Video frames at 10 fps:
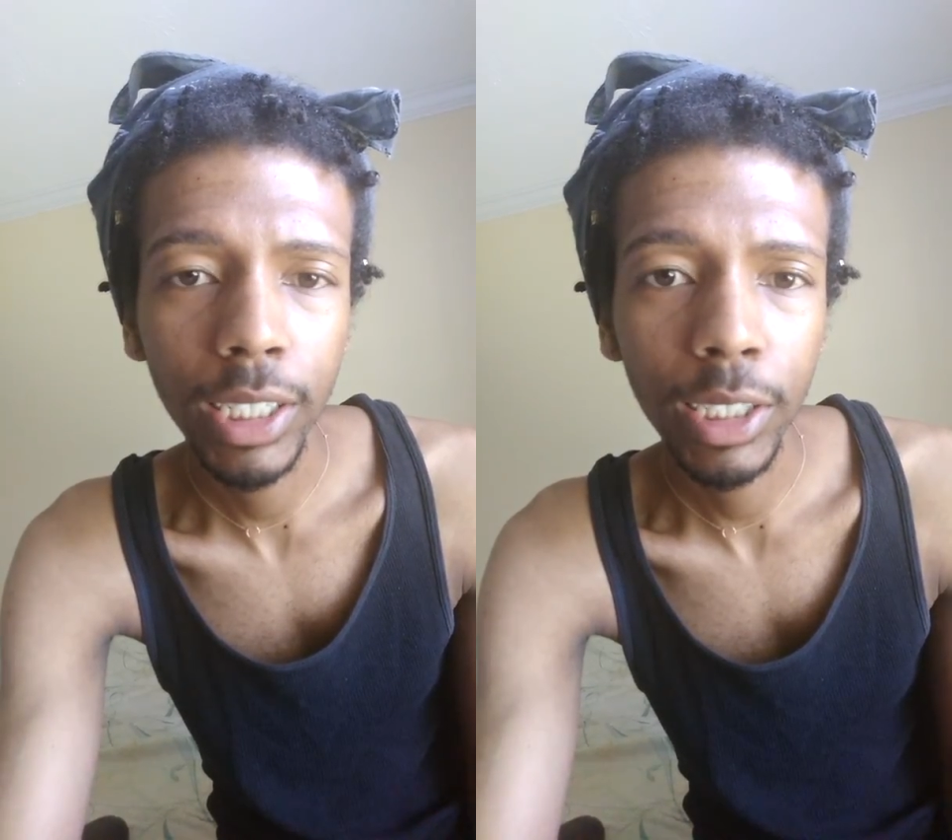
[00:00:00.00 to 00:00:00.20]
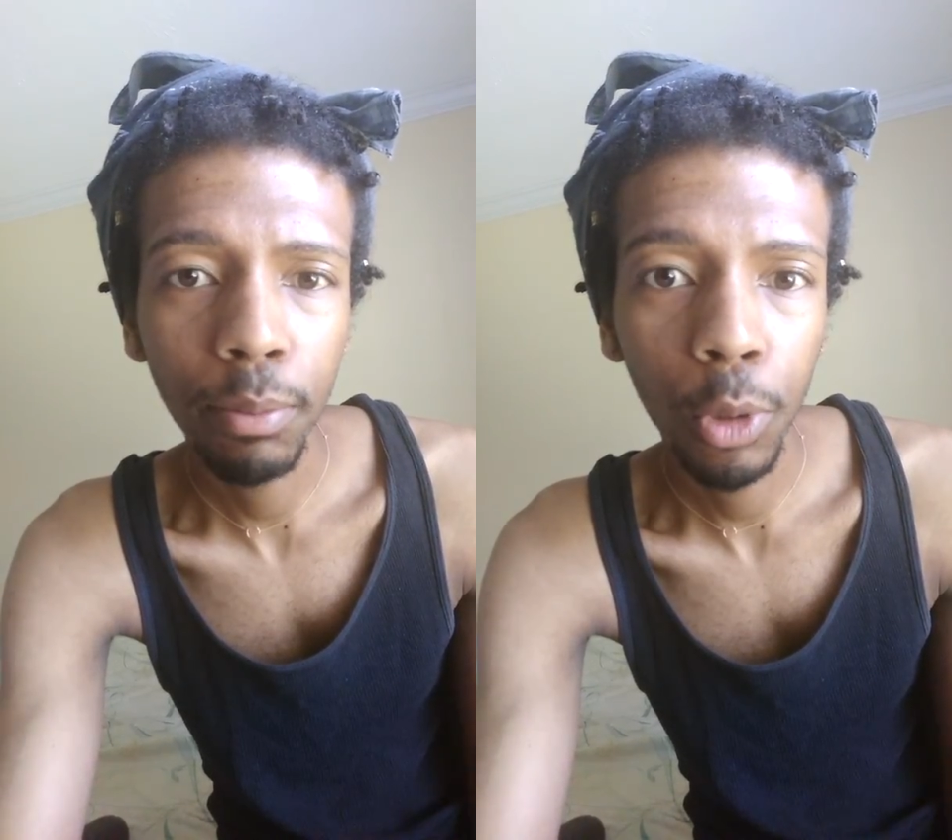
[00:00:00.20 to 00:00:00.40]

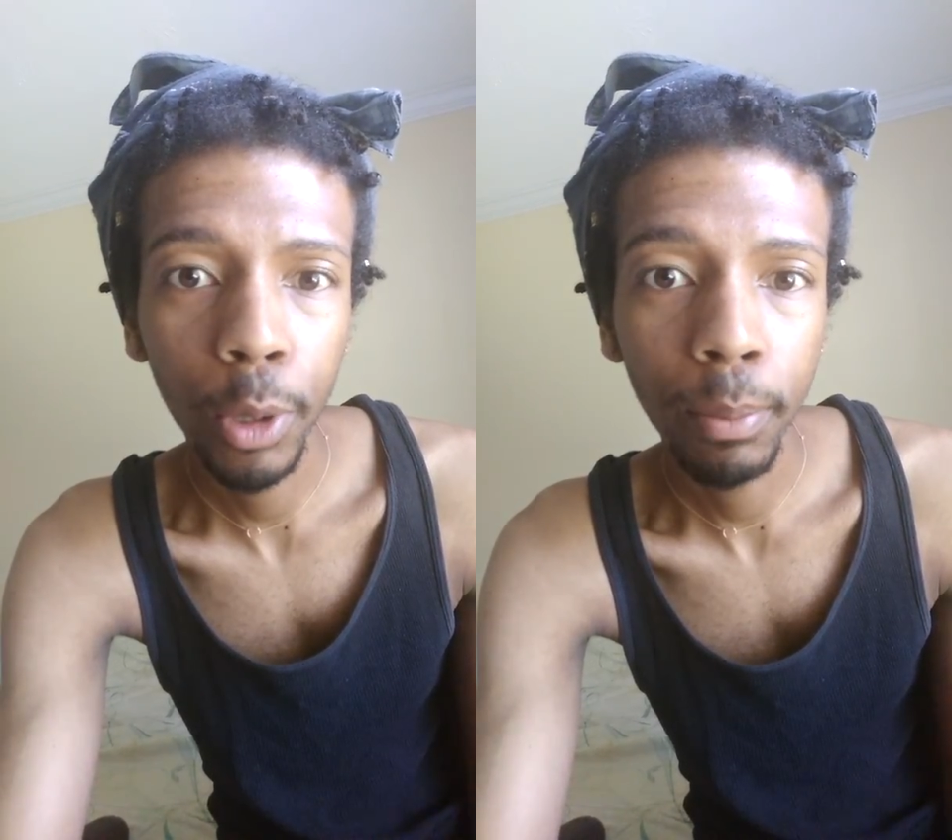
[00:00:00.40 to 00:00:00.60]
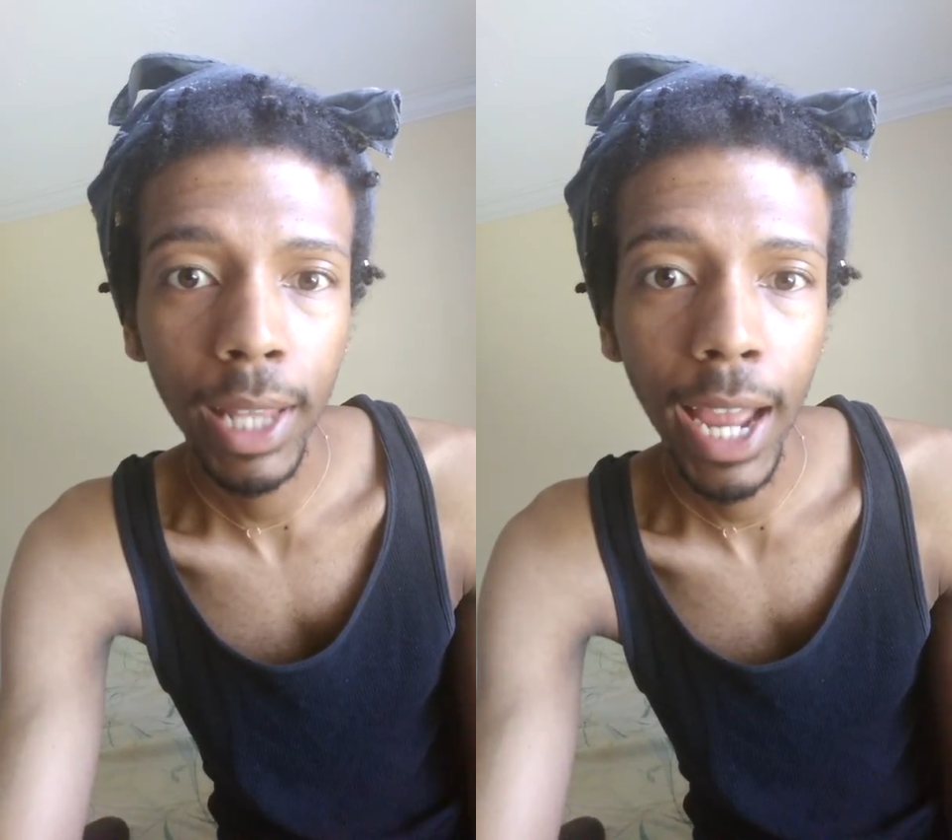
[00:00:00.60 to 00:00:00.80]
and it's
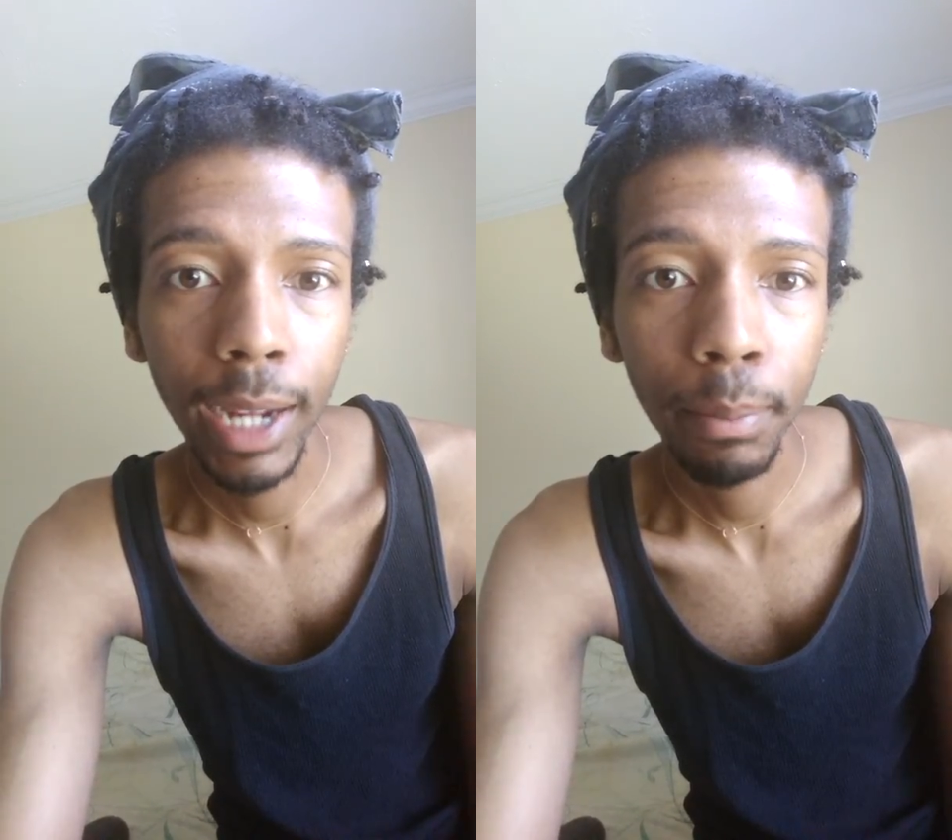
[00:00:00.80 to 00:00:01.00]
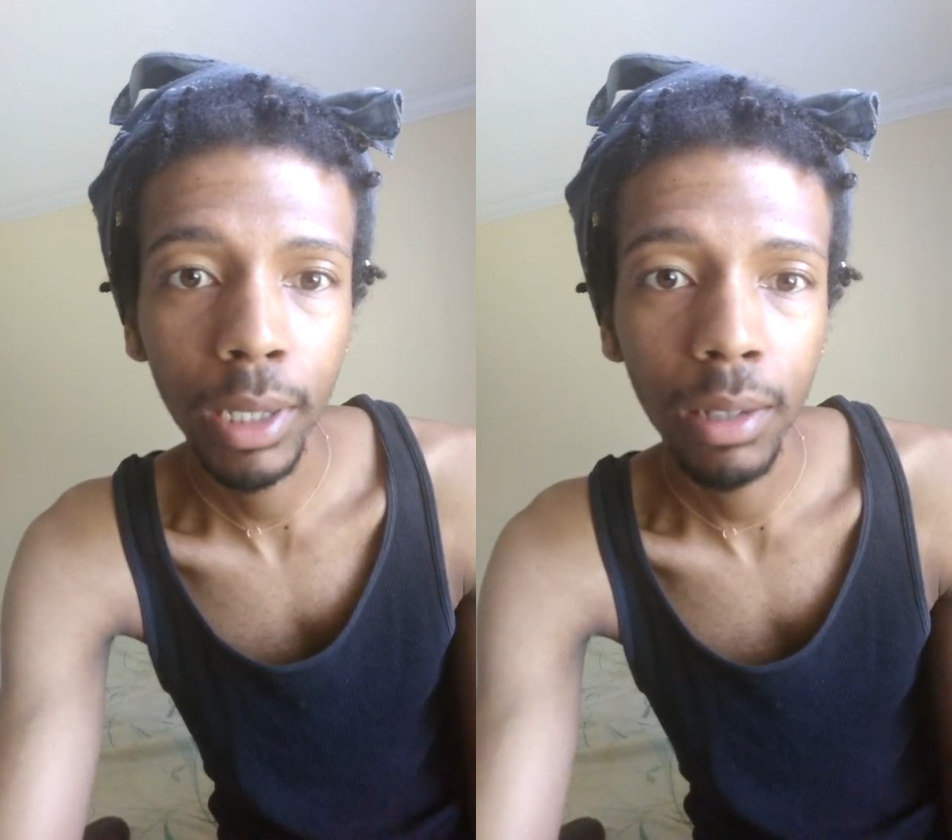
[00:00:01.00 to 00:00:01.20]
more
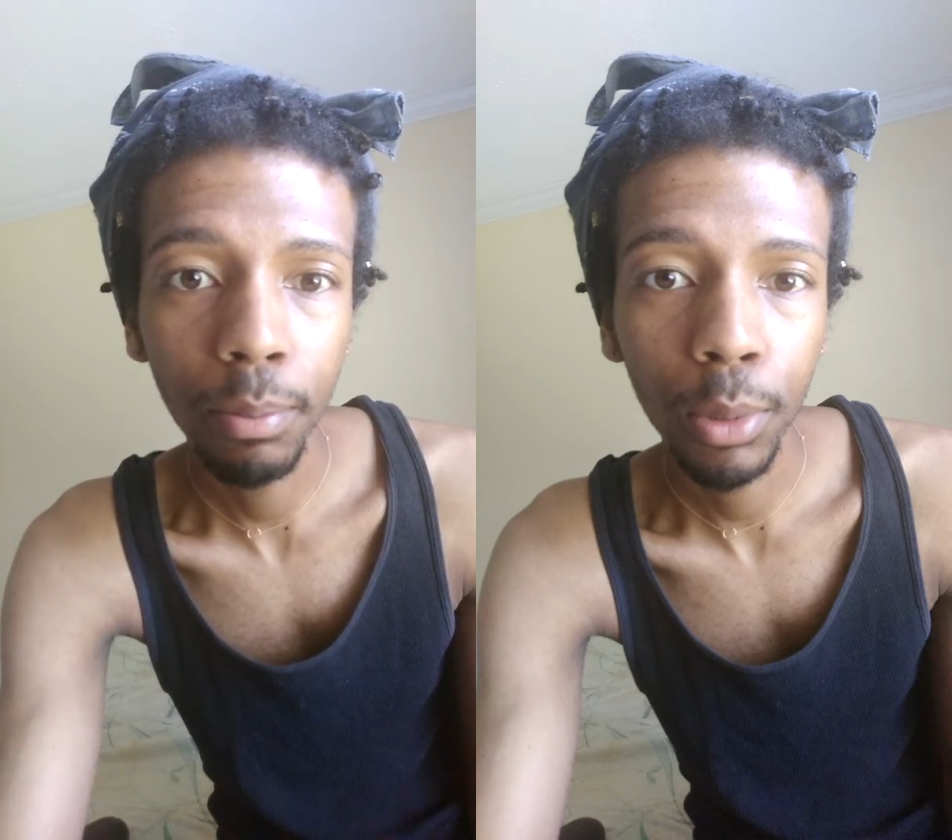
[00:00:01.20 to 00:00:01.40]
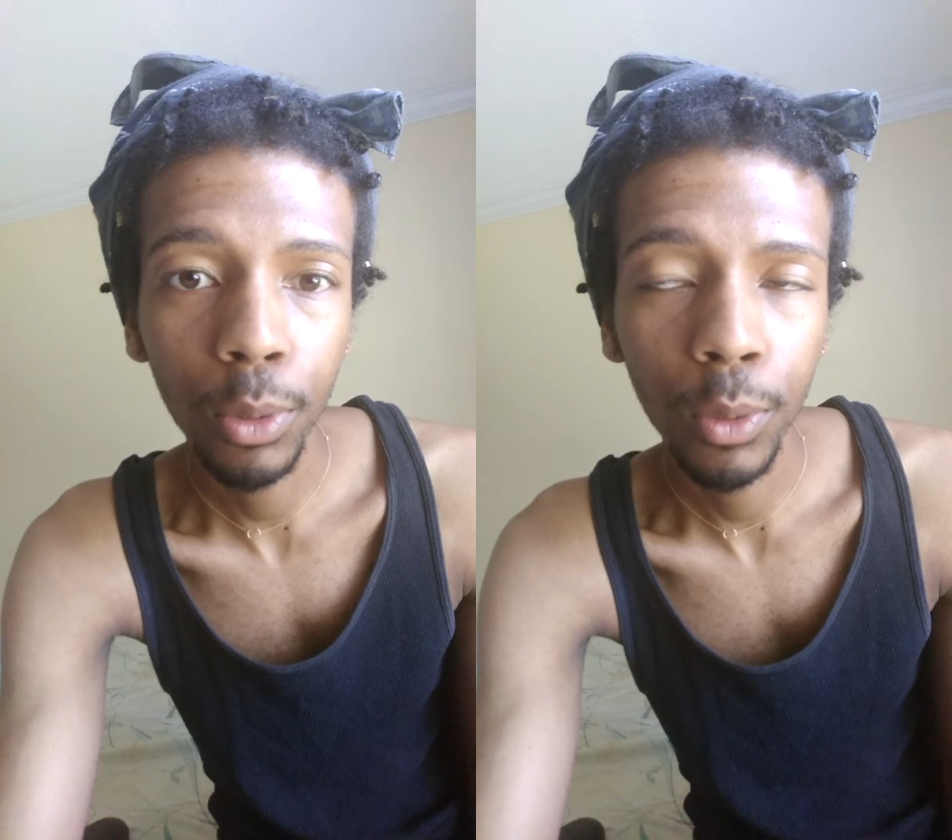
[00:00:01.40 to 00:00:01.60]
black
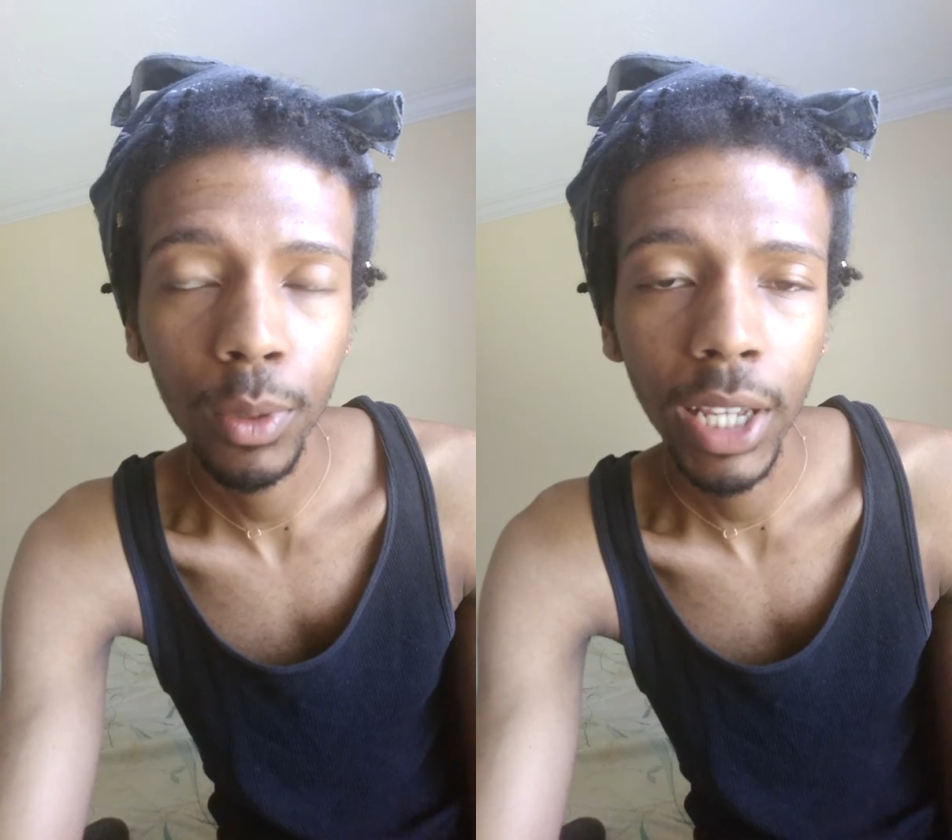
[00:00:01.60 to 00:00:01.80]
people